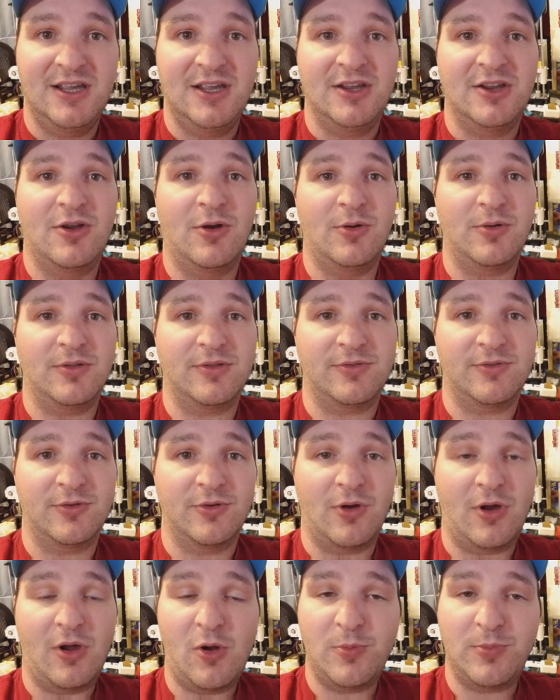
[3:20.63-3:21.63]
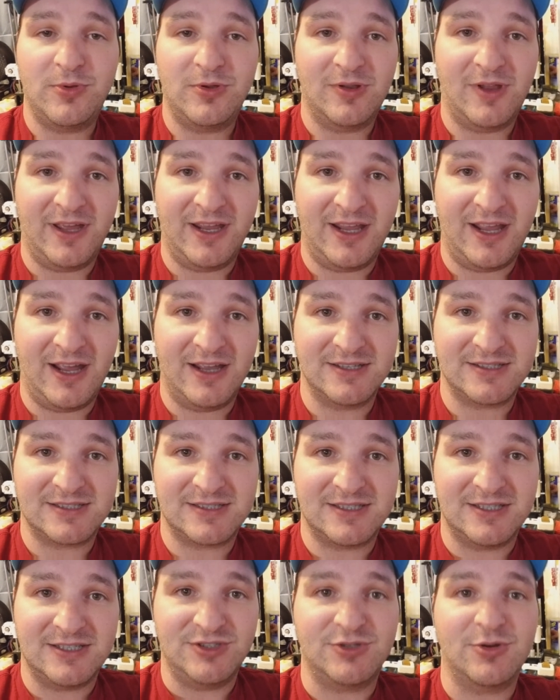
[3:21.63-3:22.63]
going through. I hope you guys
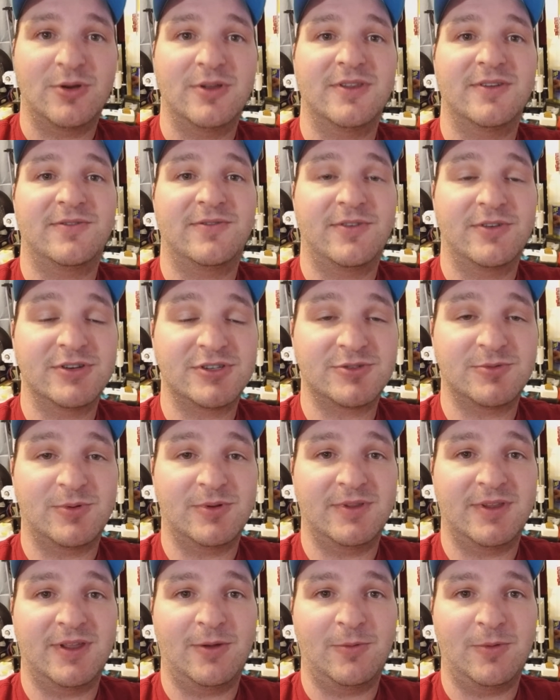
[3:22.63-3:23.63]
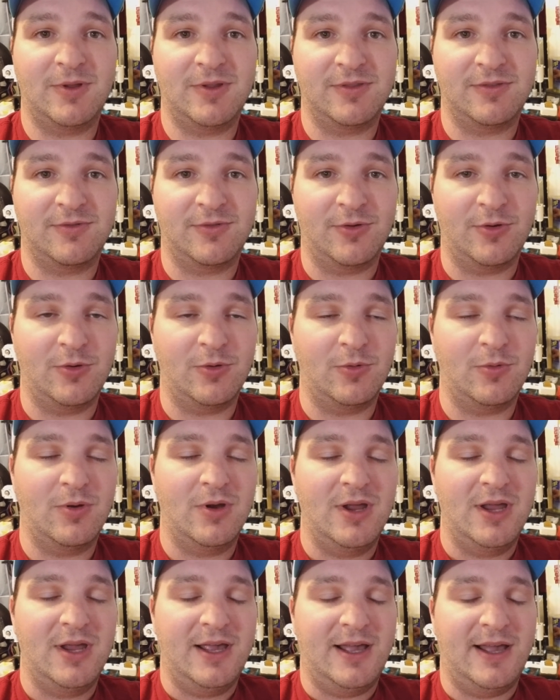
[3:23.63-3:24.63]
enjoy the first one that went through.
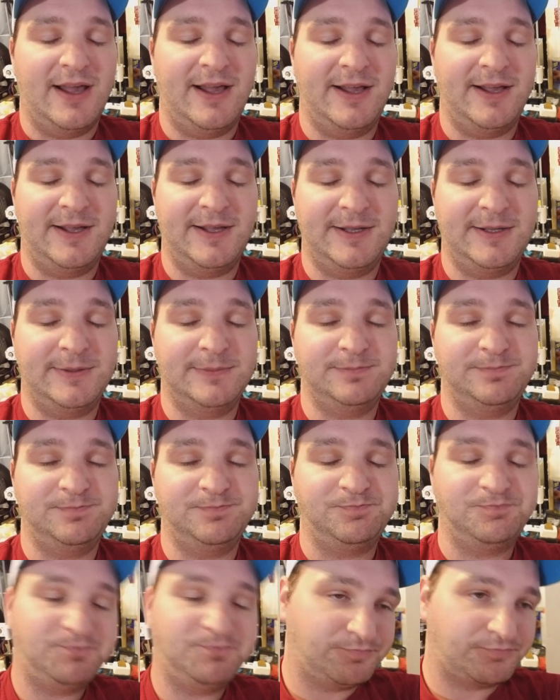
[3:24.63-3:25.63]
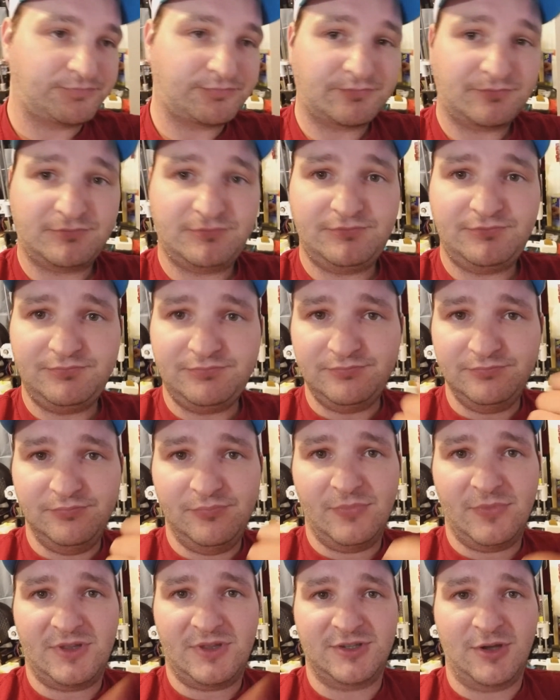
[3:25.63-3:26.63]

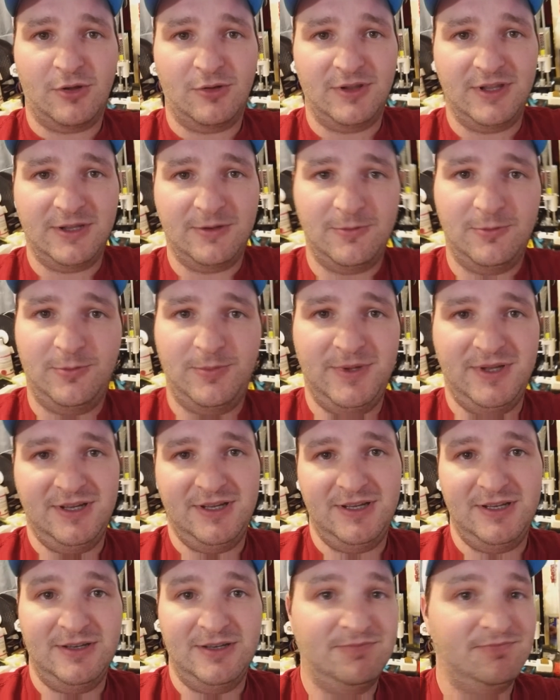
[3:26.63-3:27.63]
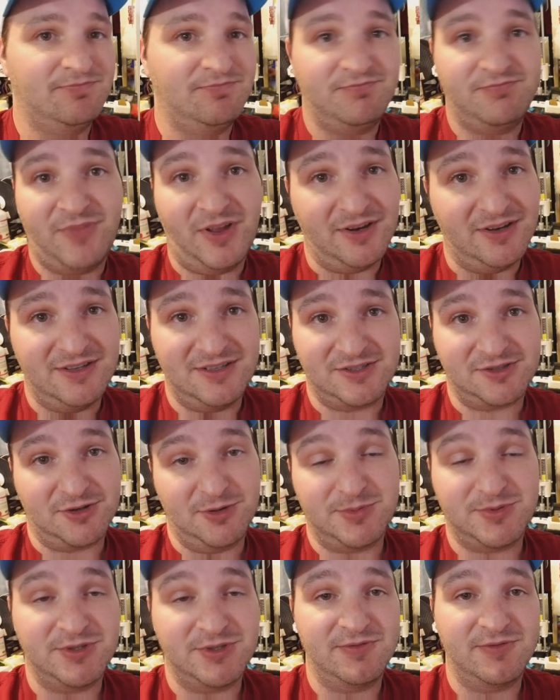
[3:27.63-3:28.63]
So link will be down in the
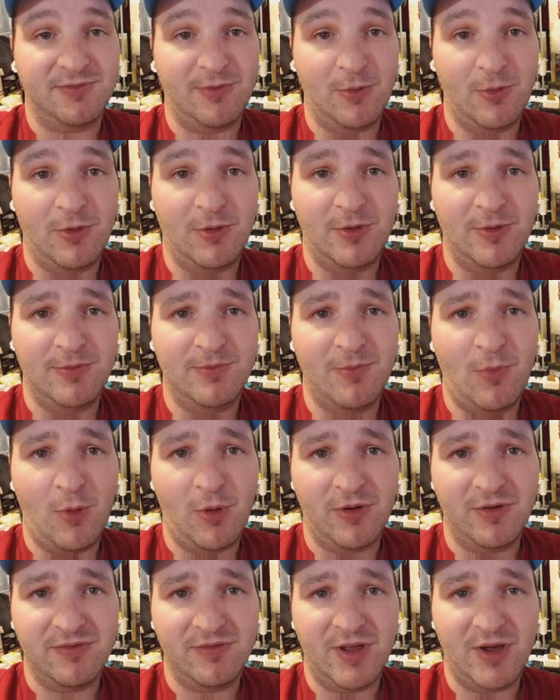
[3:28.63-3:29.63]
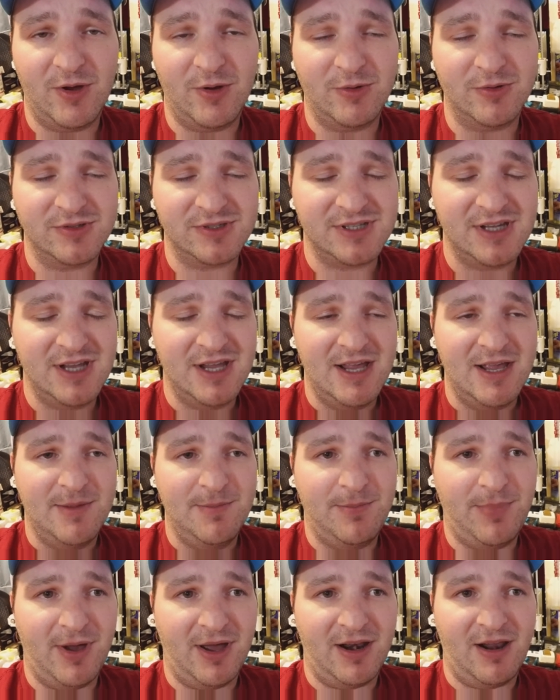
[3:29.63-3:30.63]
description for more of those.
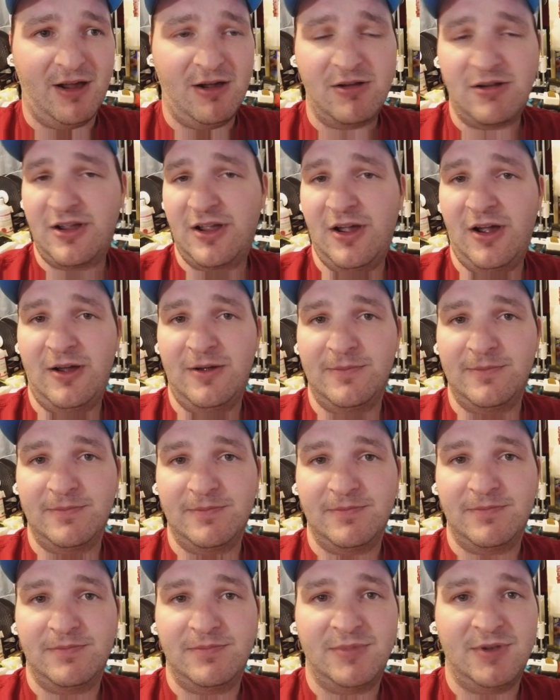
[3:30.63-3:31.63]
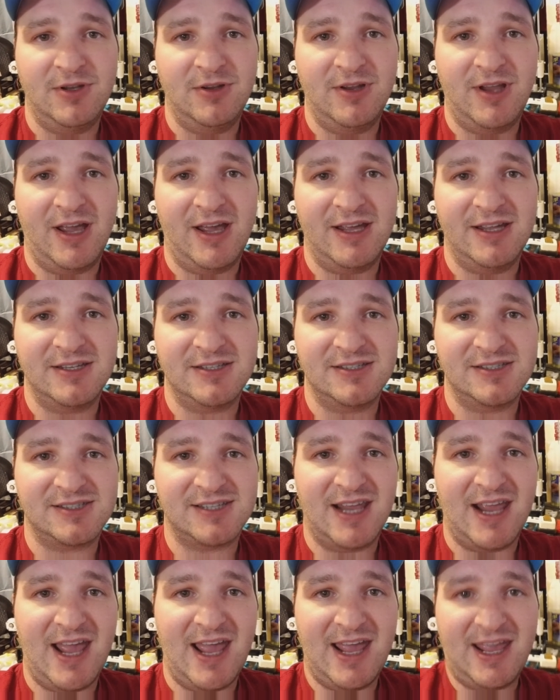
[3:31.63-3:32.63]
But I'll come to you guys and
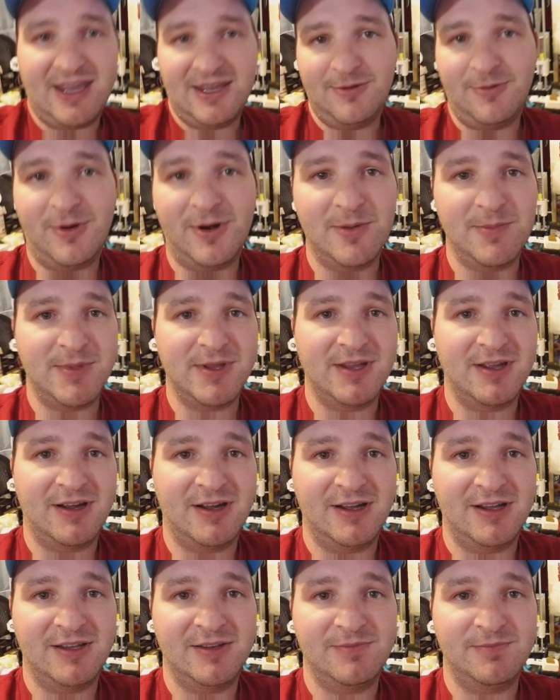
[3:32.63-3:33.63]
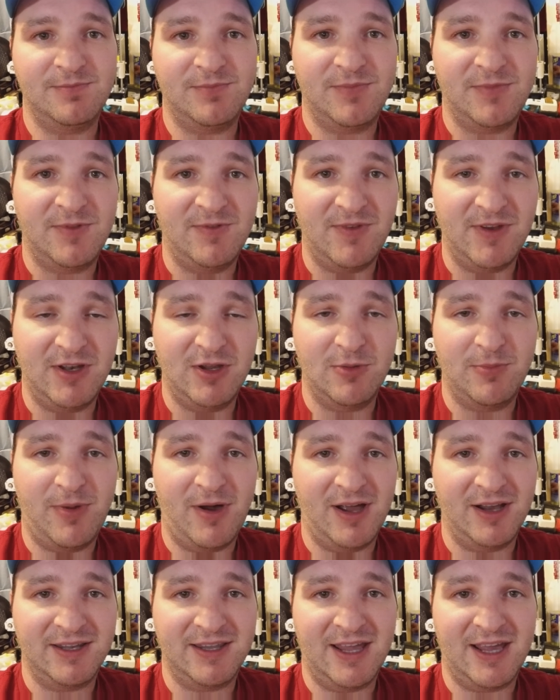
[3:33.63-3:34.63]
say, hey, you want to be on the video
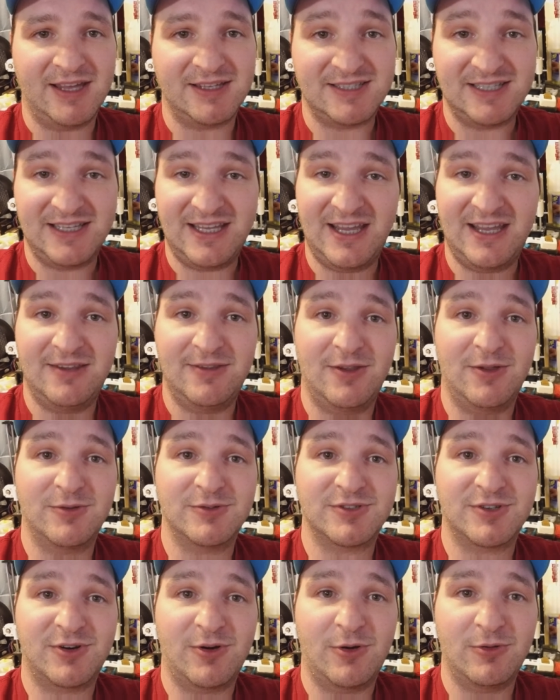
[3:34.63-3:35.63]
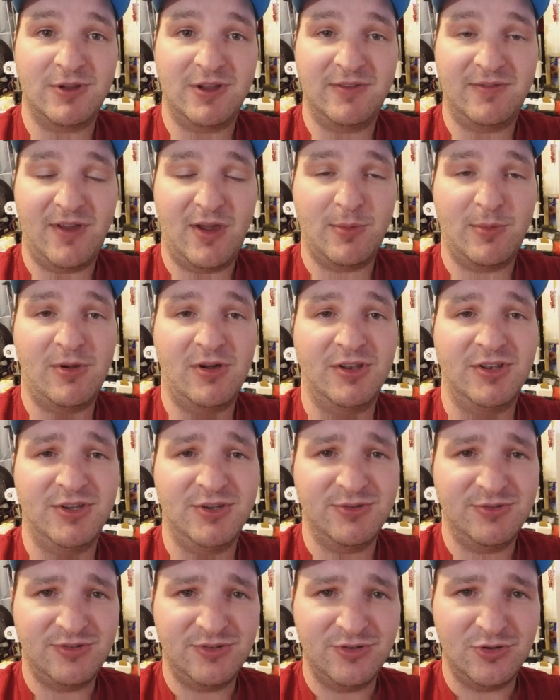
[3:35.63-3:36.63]
podcast? Again, those are only available on
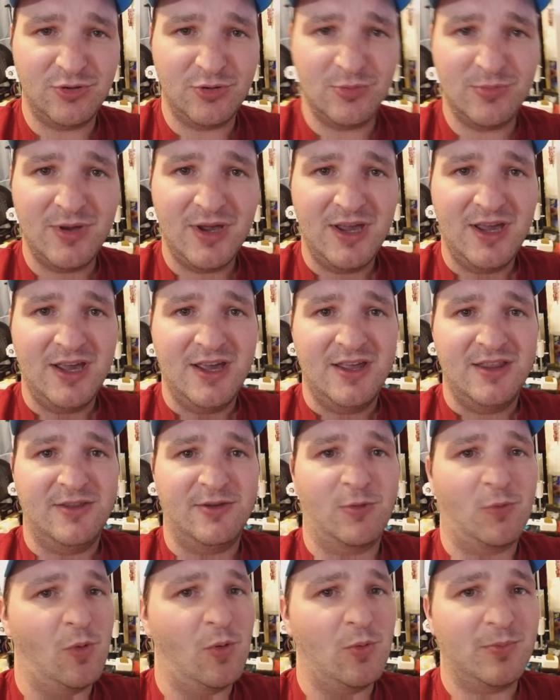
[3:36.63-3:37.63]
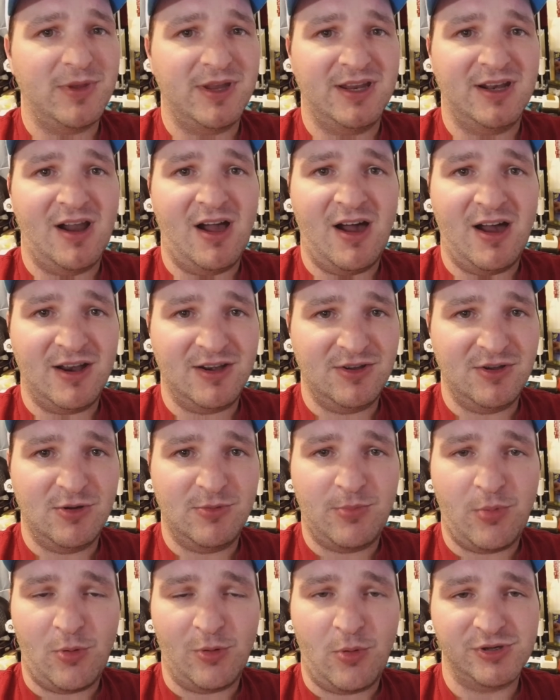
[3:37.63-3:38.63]
YouTube. There won't be an audio
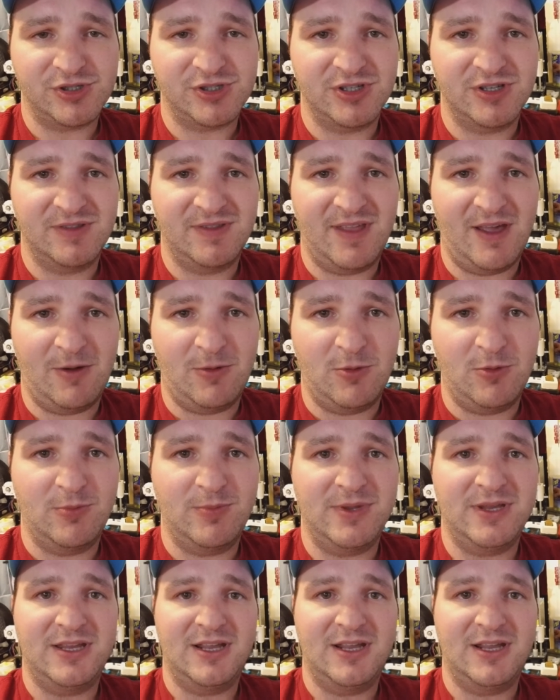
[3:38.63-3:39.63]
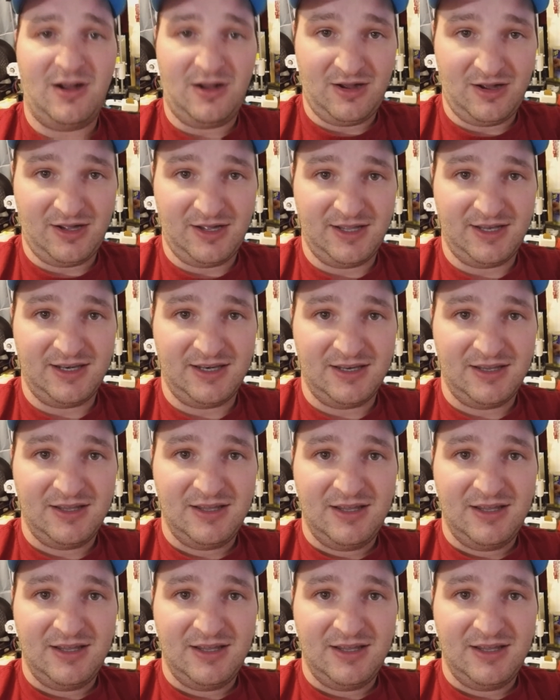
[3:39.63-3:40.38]
portion that will be on